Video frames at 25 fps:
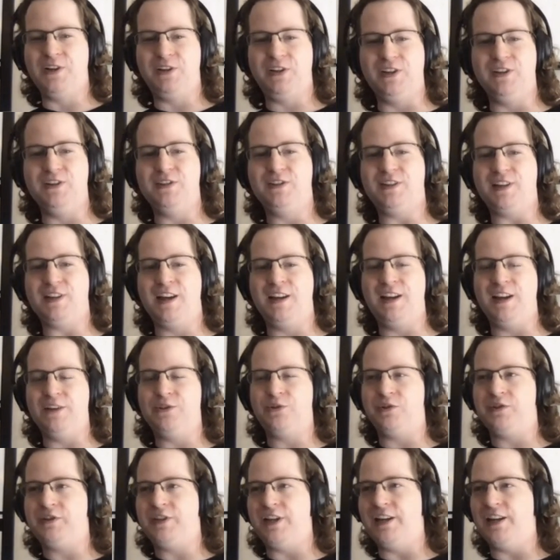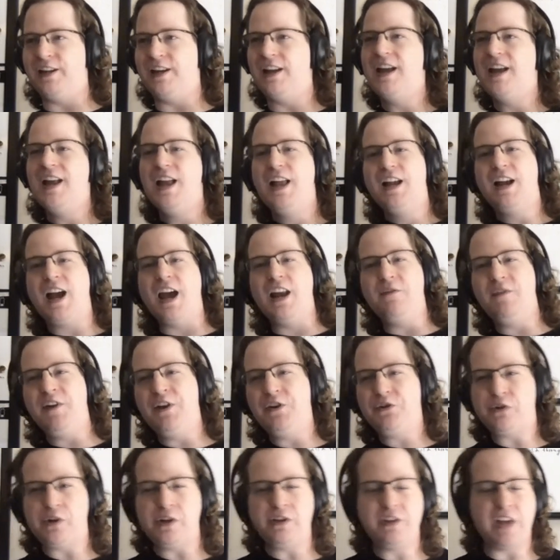which is an interesting kind of
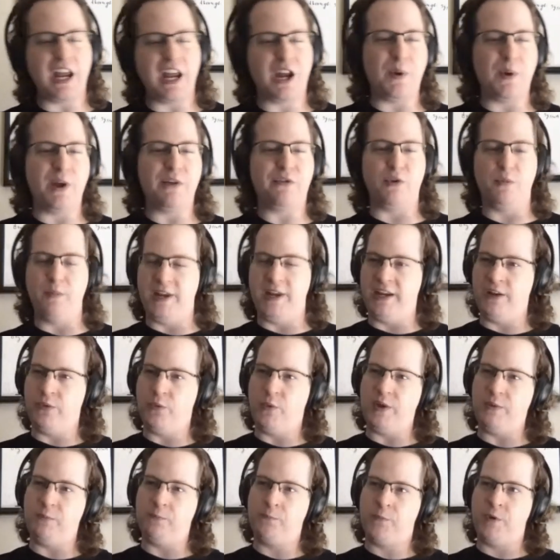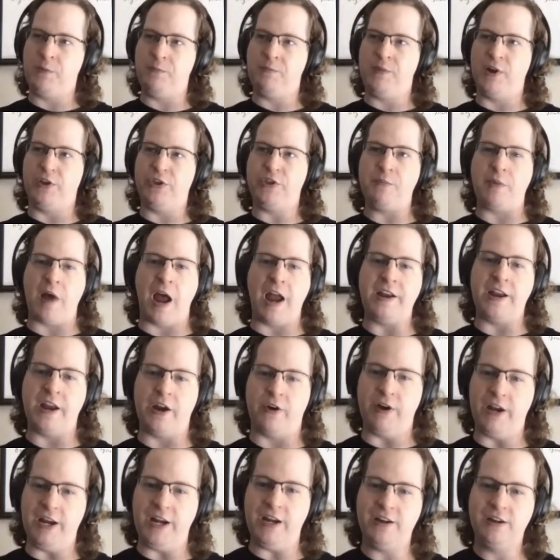an interesting takeaway for me we, we built the
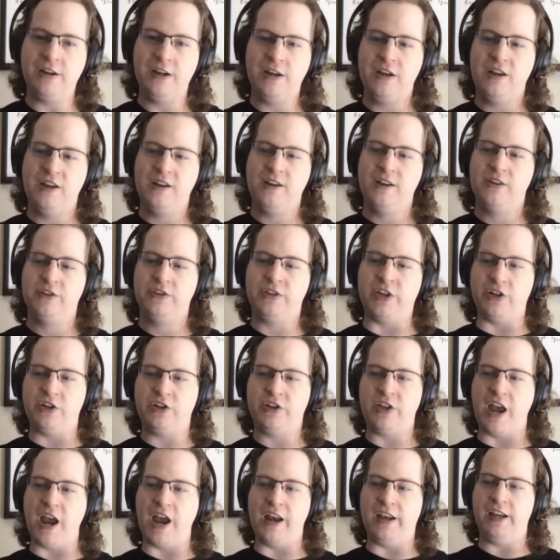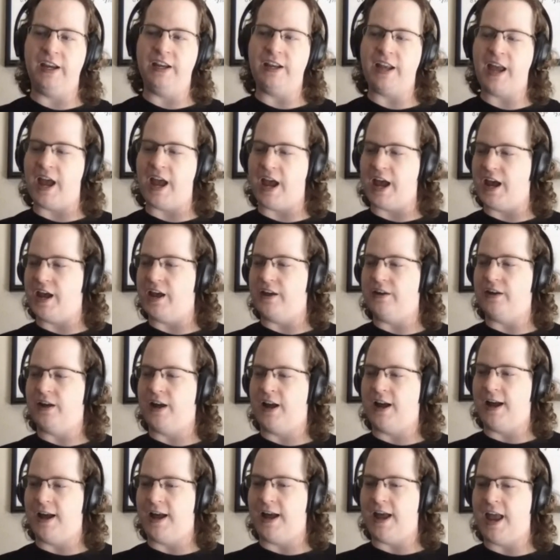binary such that it had
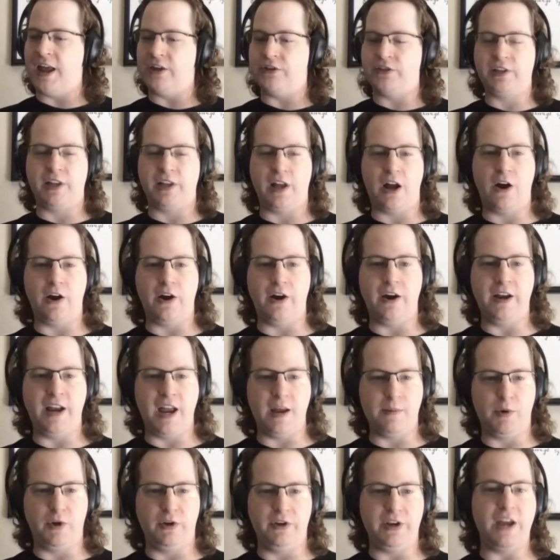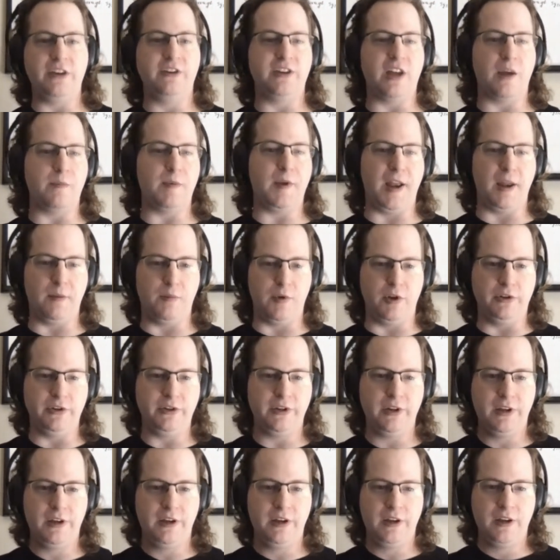uh, ASLR enabled and DEP
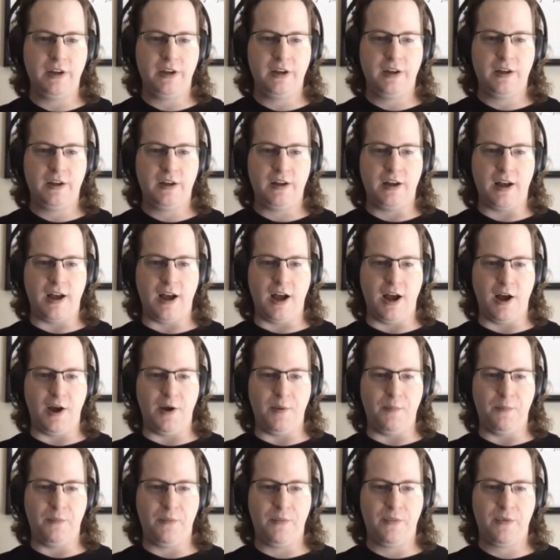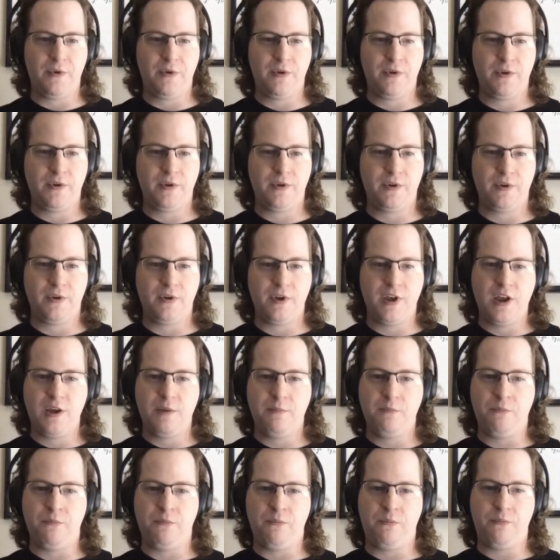enabled. mm Um,
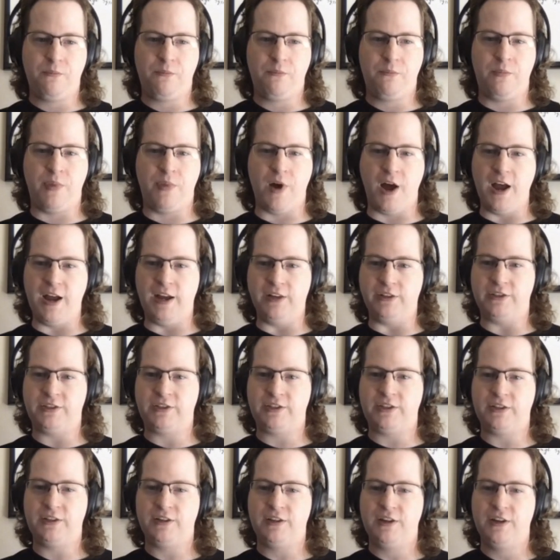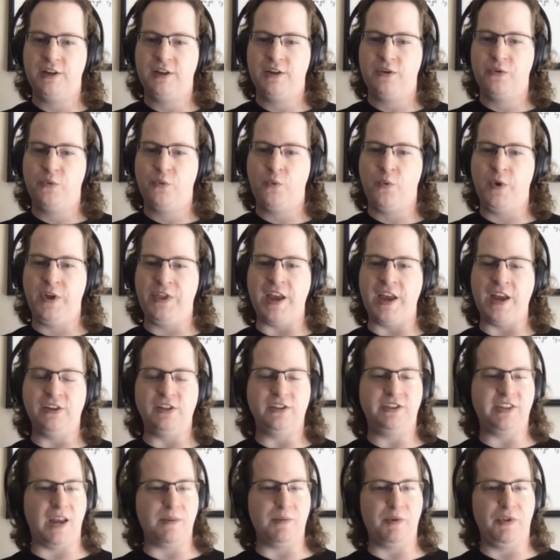but we then
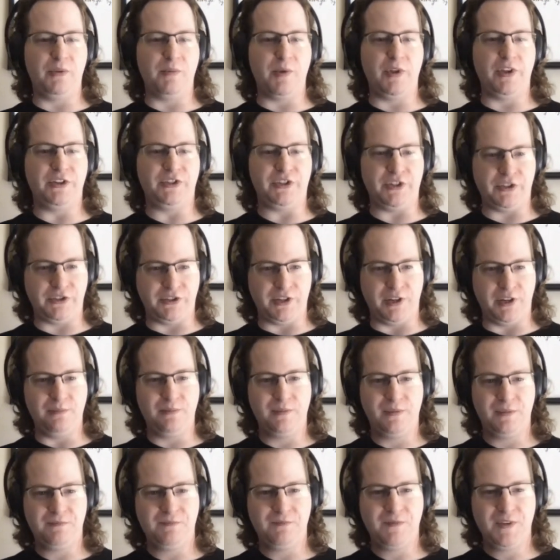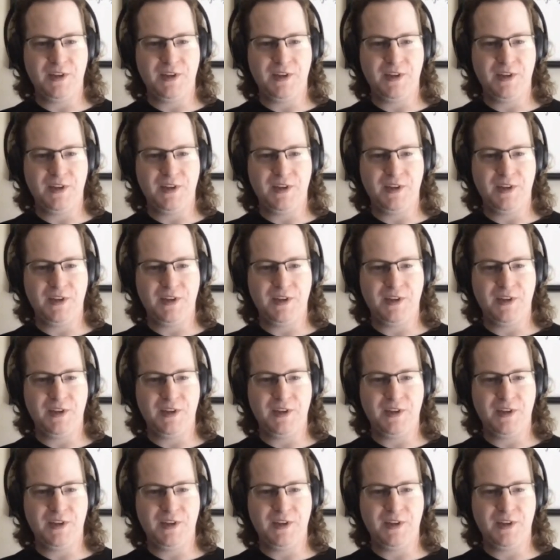disabled them on the system